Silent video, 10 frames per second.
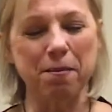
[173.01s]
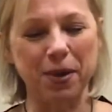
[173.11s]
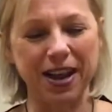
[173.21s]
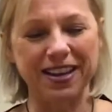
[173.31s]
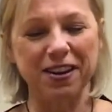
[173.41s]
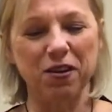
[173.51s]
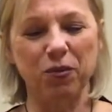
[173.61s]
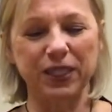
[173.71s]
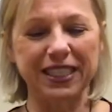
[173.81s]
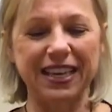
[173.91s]
But
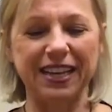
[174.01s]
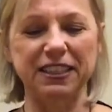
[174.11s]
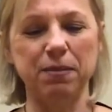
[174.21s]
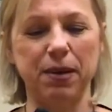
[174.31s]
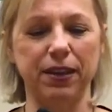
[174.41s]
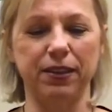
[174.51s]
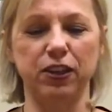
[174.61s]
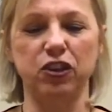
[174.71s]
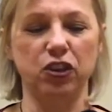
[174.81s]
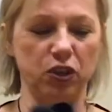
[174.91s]
what's nice about
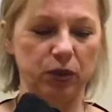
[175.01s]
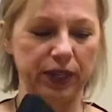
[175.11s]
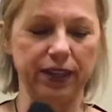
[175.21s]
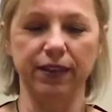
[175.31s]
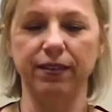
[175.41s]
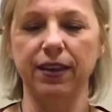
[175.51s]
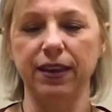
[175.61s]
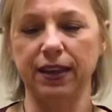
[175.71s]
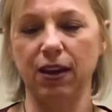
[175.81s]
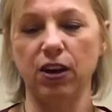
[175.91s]
this shoe is
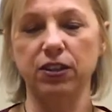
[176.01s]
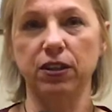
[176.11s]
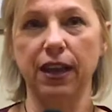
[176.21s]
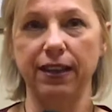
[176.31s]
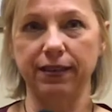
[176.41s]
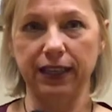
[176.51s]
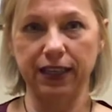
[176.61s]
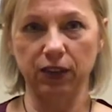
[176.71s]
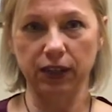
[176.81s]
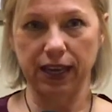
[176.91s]
it also has a
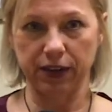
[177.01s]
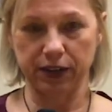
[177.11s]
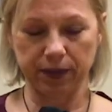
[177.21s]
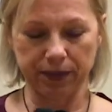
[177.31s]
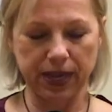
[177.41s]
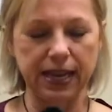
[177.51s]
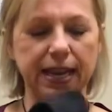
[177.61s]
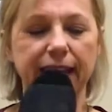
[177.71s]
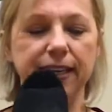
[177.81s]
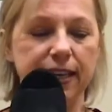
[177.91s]
heel counter
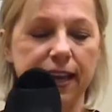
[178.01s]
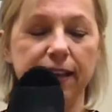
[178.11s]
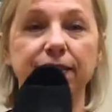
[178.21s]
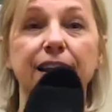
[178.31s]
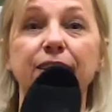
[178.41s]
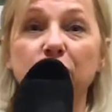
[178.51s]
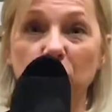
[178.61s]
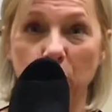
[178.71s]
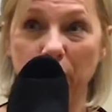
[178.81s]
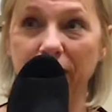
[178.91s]
and it has that
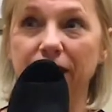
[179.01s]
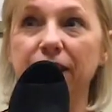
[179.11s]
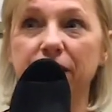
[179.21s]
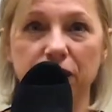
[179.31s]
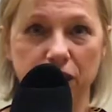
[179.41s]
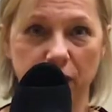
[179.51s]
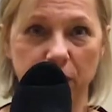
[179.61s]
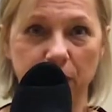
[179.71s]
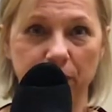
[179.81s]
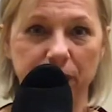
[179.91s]
square
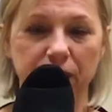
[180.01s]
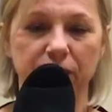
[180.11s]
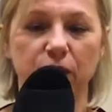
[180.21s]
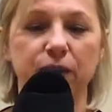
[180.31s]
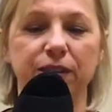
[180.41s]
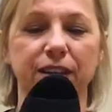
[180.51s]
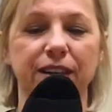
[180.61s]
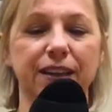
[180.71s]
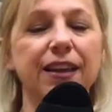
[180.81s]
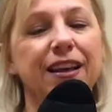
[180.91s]
toe. So it's
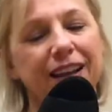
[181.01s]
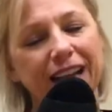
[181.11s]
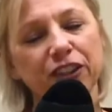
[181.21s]
gonna, I